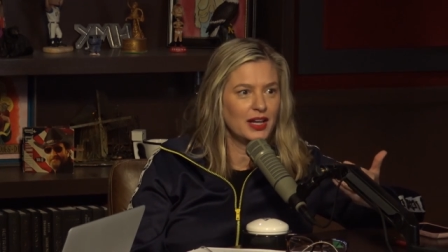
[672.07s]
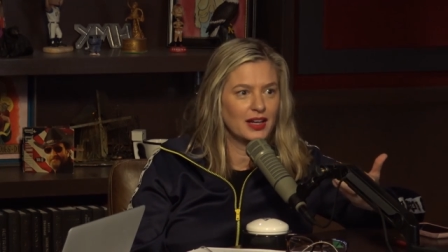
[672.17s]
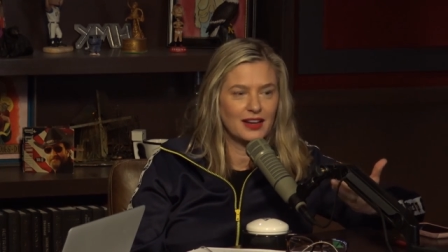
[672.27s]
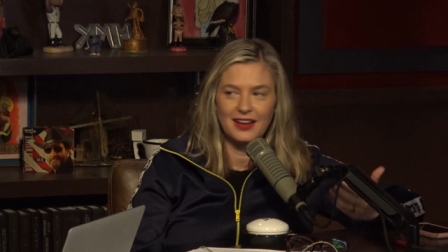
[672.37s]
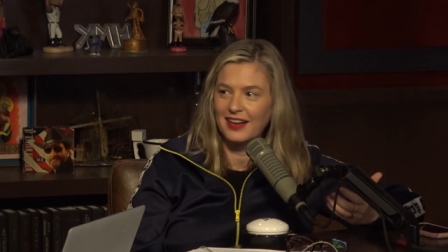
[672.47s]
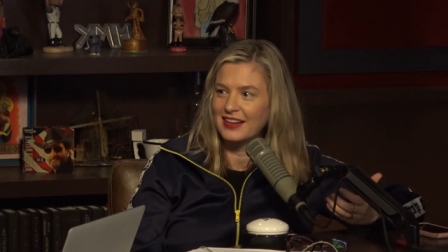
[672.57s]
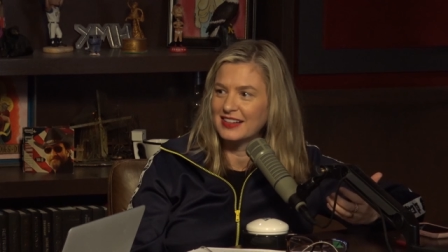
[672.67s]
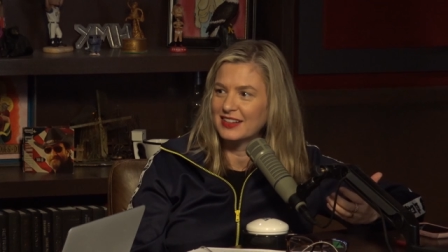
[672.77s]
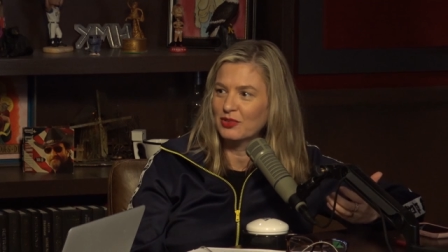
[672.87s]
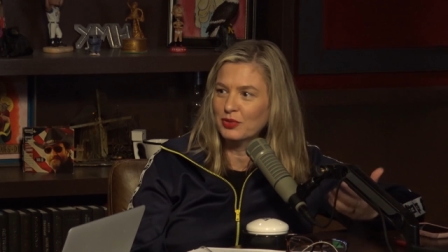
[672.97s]
What?
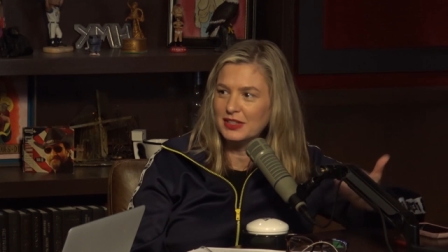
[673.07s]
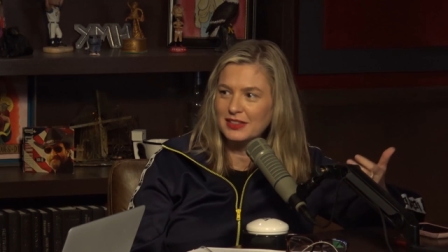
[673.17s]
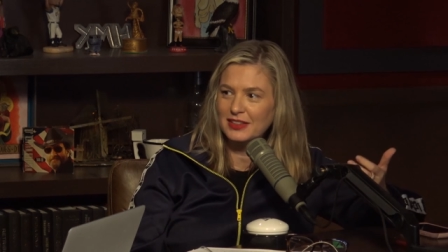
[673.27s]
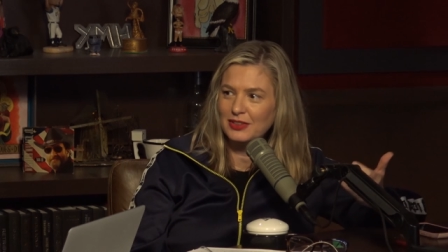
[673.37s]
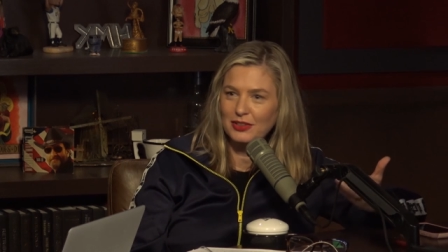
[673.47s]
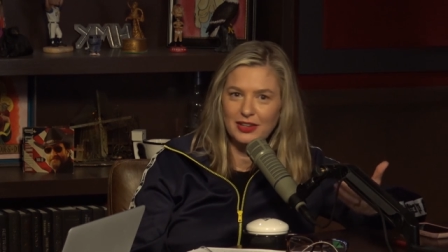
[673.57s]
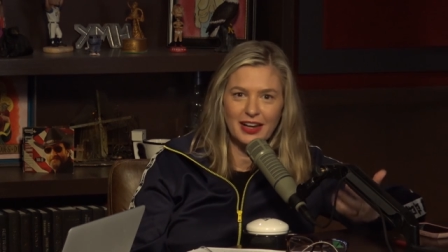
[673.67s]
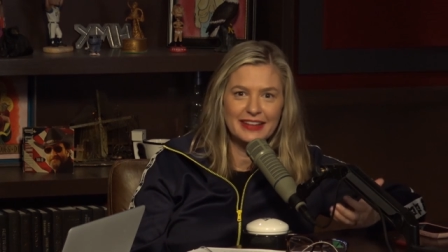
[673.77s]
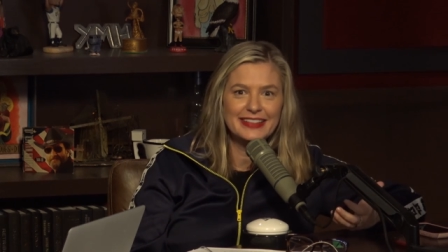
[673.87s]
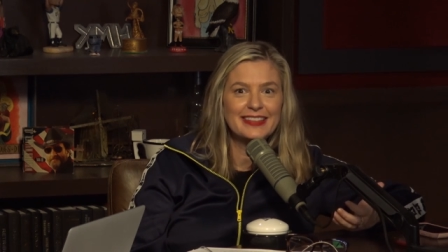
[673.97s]
What's...
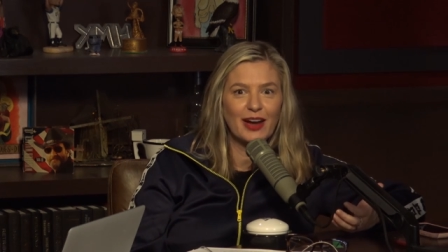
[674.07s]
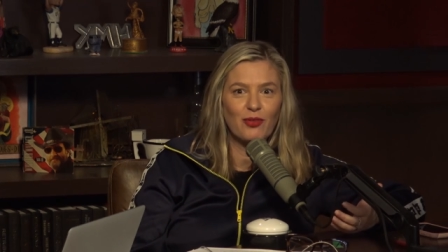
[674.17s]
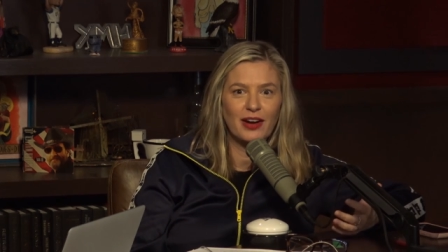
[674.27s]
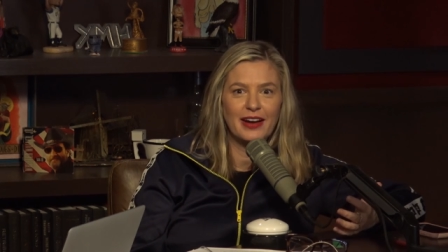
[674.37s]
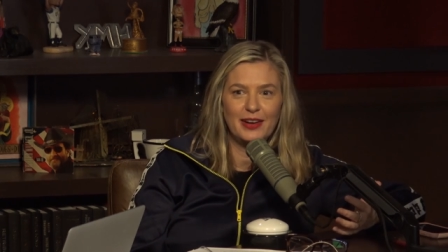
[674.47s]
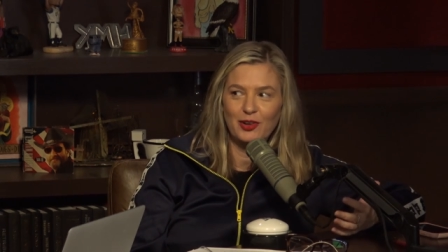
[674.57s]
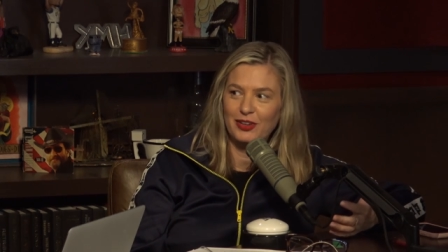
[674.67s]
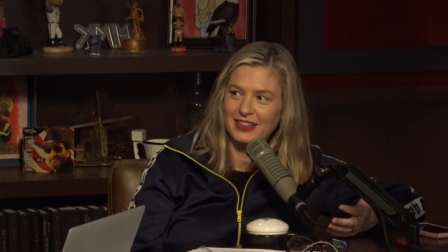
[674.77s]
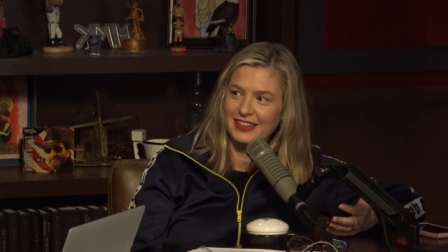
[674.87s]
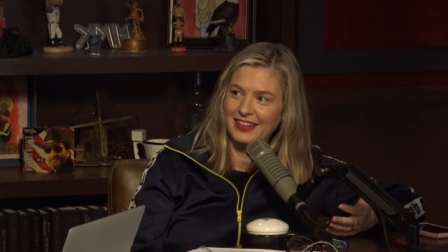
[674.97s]
I did that right. I
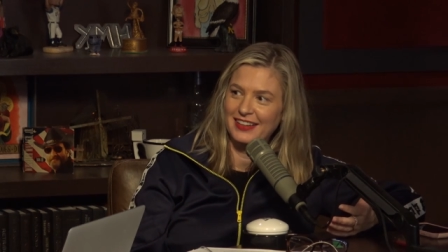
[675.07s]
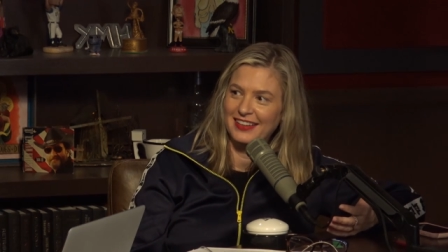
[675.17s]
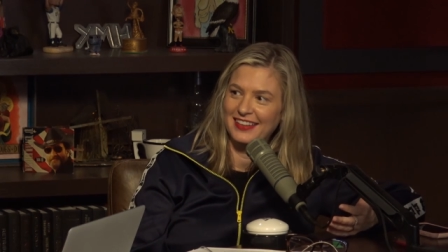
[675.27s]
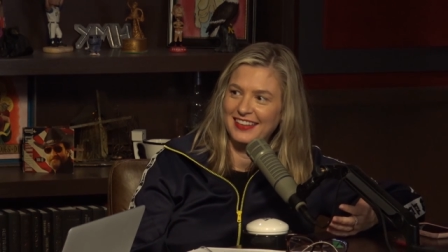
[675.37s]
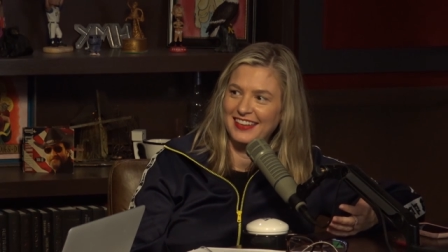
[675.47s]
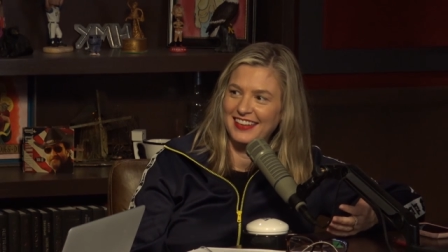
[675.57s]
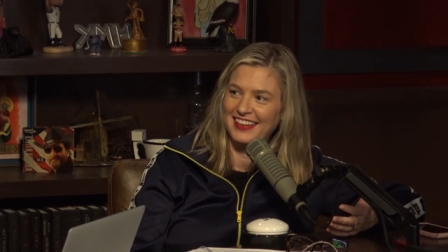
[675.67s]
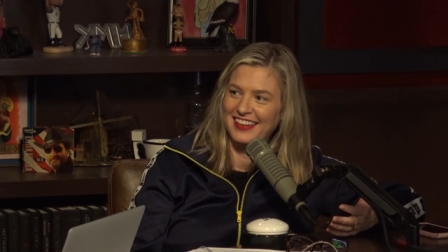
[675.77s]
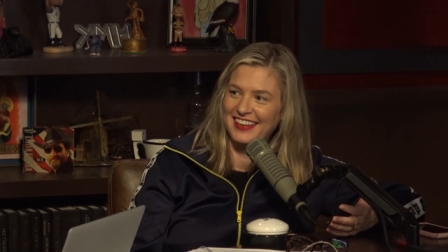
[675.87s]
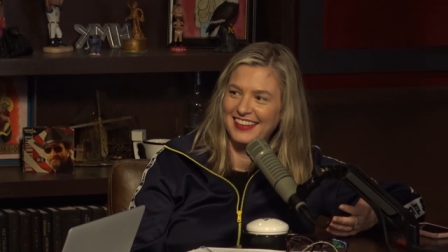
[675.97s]
know I did.
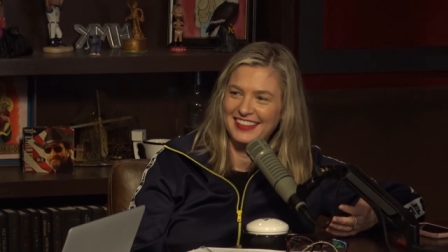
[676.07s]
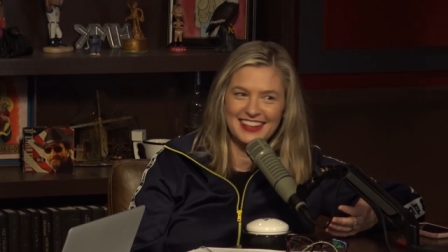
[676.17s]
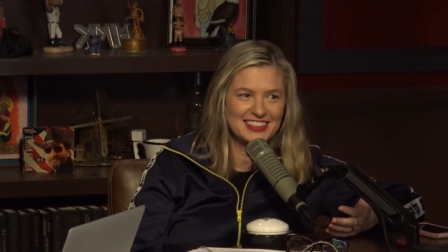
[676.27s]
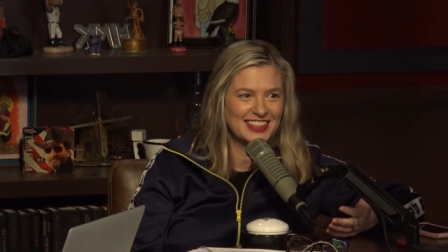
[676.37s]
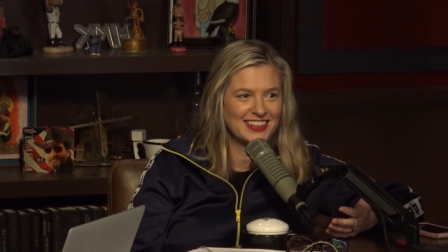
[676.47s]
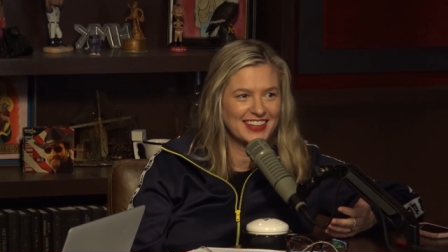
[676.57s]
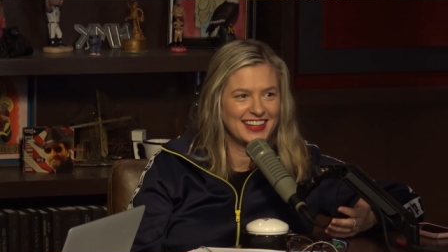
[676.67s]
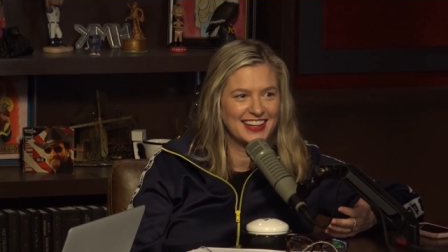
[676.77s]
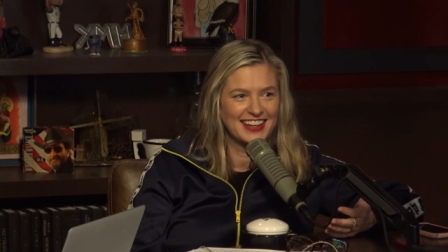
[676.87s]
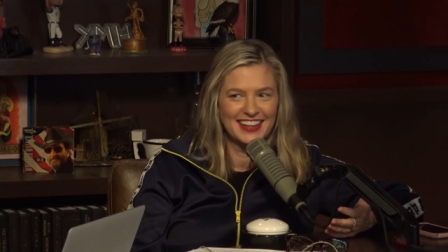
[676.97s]
Did I do that
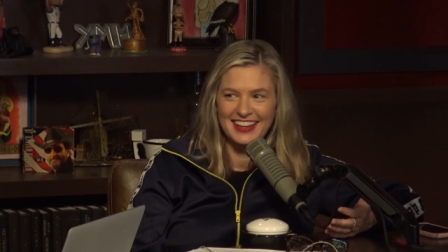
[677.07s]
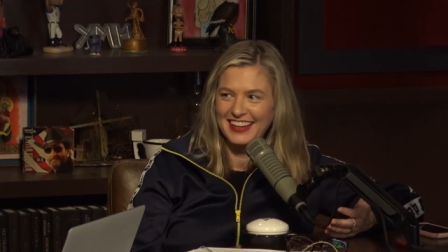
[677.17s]
right?